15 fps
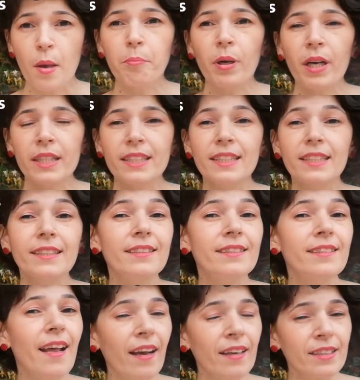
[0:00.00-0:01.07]
but
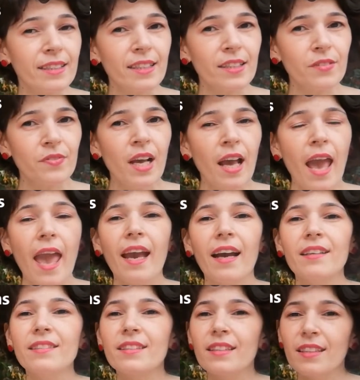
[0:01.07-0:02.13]
in negative
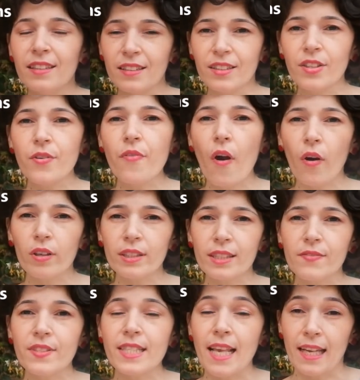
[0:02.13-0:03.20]
and
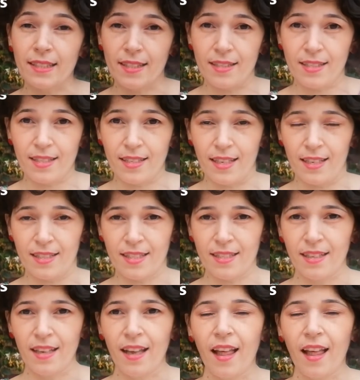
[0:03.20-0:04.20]
interrogative sentences,